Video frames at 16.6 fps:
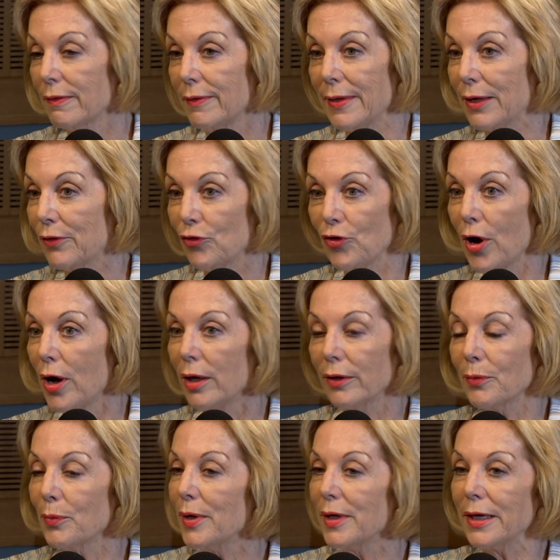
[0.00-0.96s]
this next
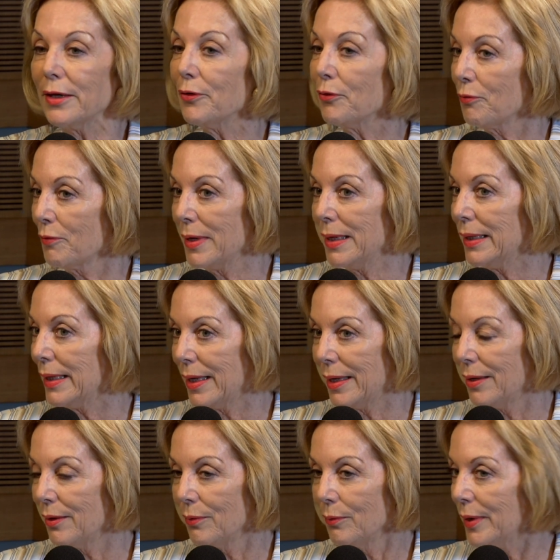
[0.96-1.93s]
child, and we didn't
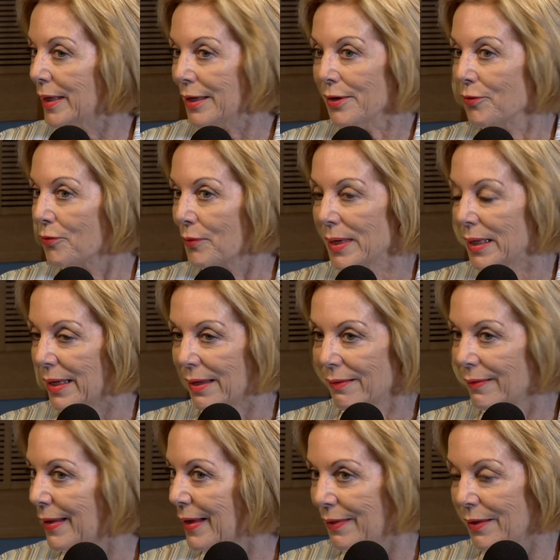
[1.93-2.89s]
really
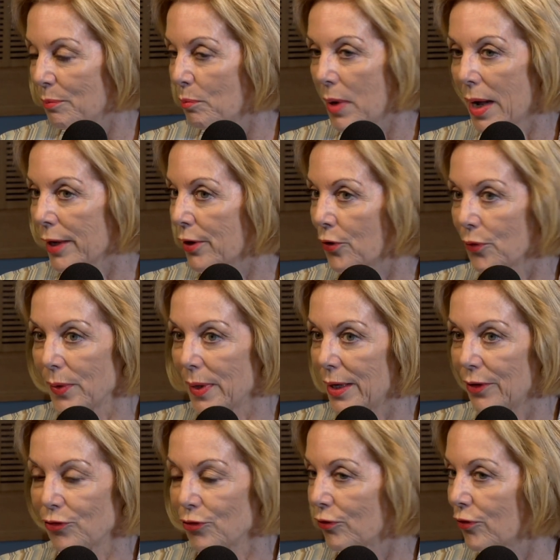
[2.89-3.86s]
see that my
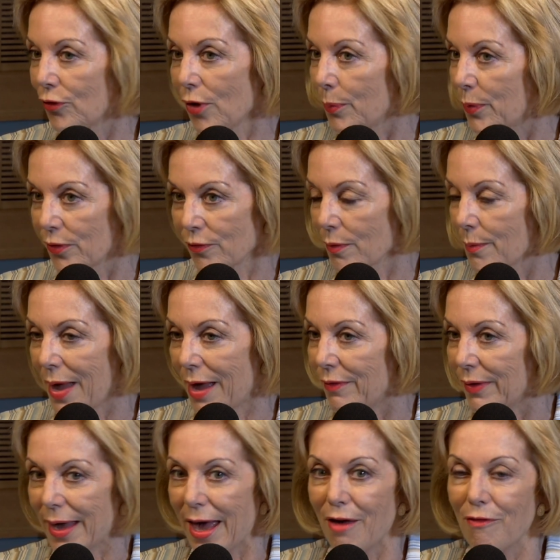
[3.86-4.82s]
career should stop us from
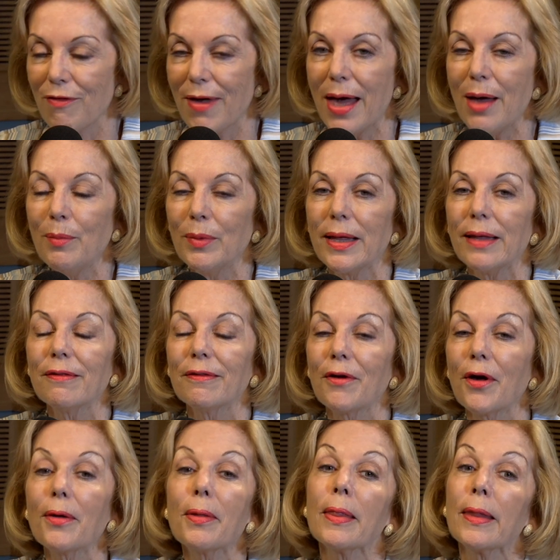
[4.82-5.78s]
having our family.
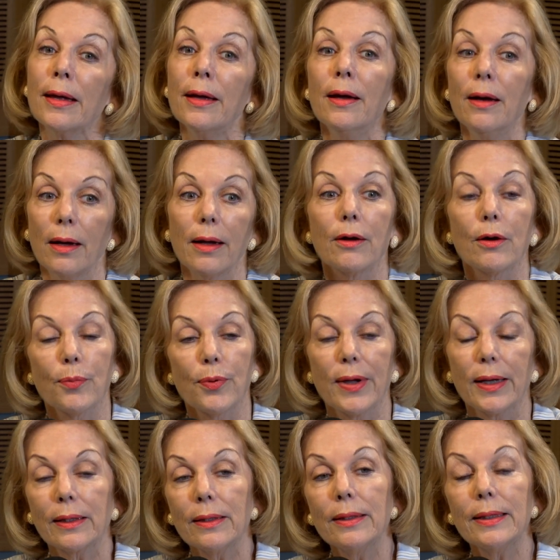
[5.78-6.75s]
So I got
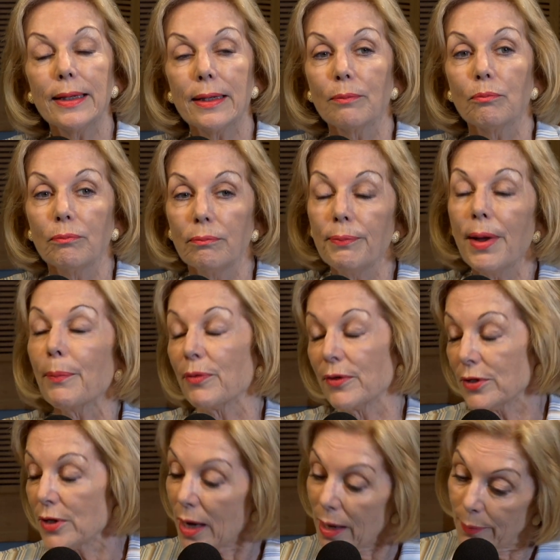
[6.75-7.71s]
pregnant, and perhaps
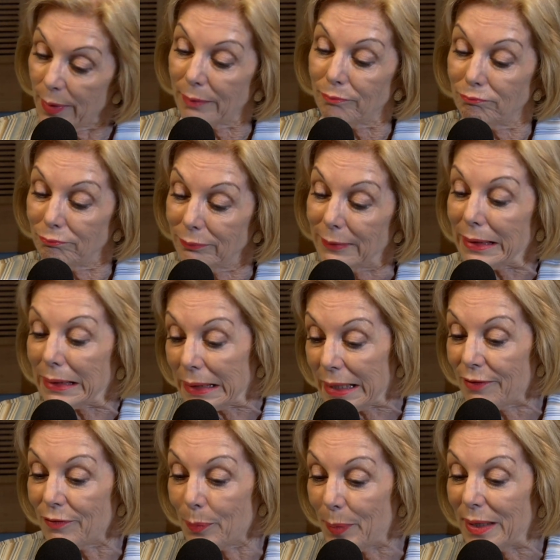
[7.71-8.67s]
the timing did
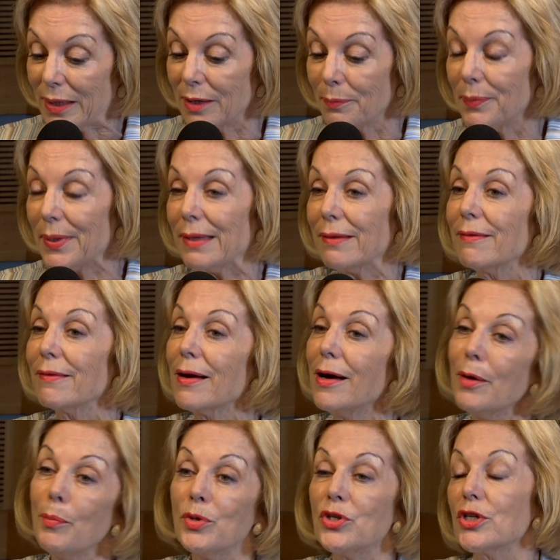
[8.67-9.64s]
leave a bit to be
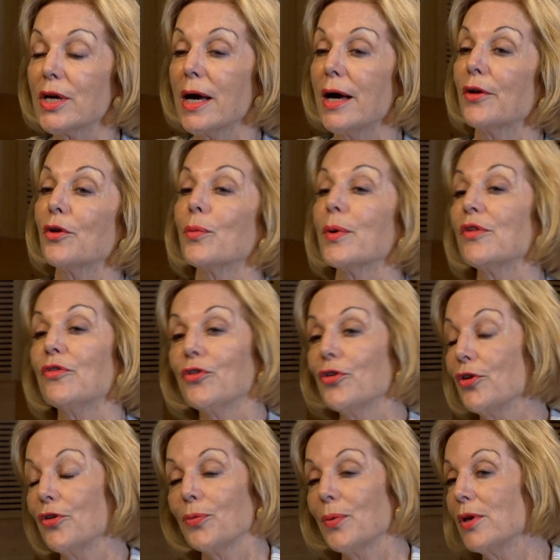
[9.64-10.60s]
desired, but you can't always
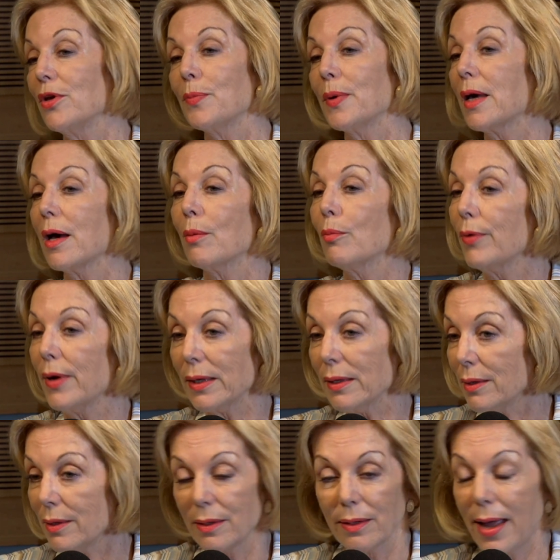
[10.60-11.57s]
choose when you become
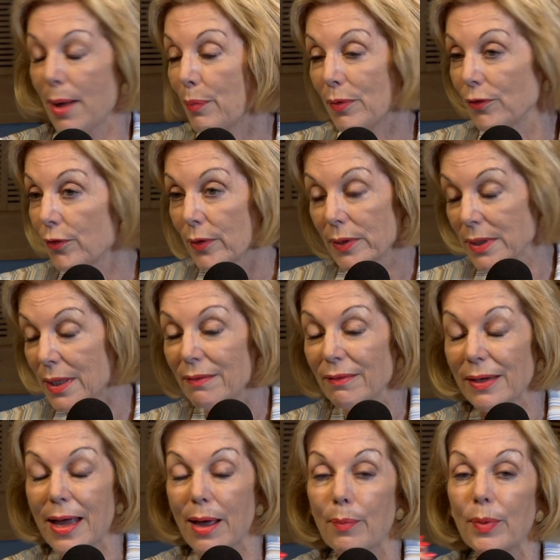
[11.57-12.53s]
pregnant. It happens or it
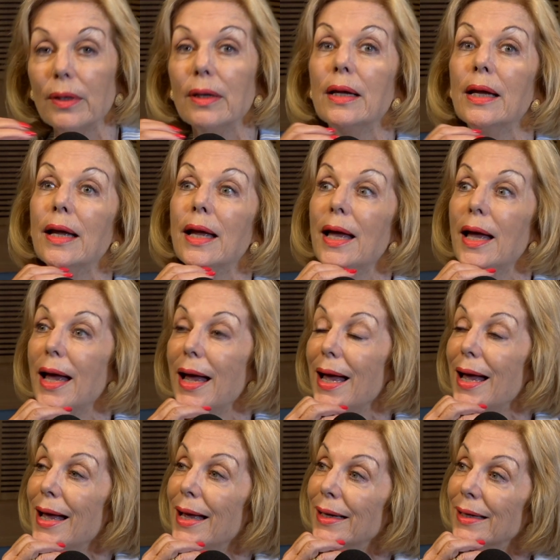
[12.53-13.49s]
doesn't happen.
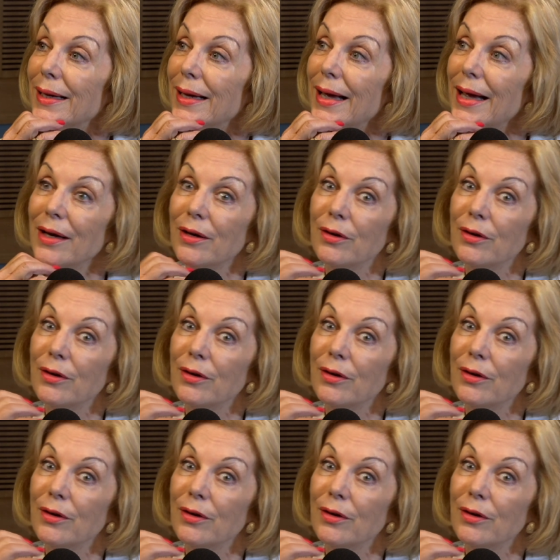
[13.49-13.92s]
And